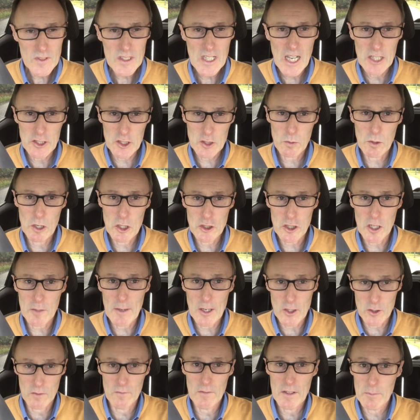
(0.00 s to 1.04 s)
just want to talk about
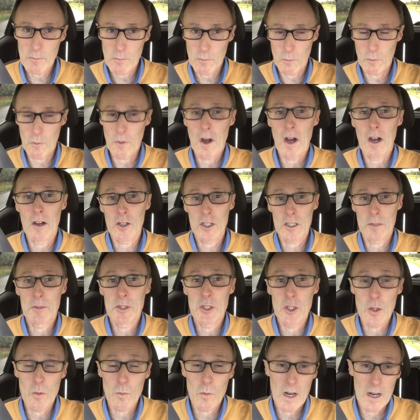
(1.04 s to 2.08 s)
something, what I'm going to be
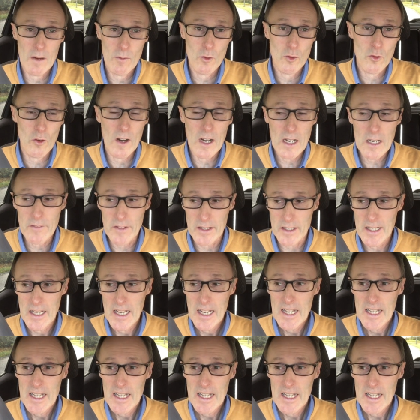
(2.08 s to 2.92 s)
doing while I'm driving,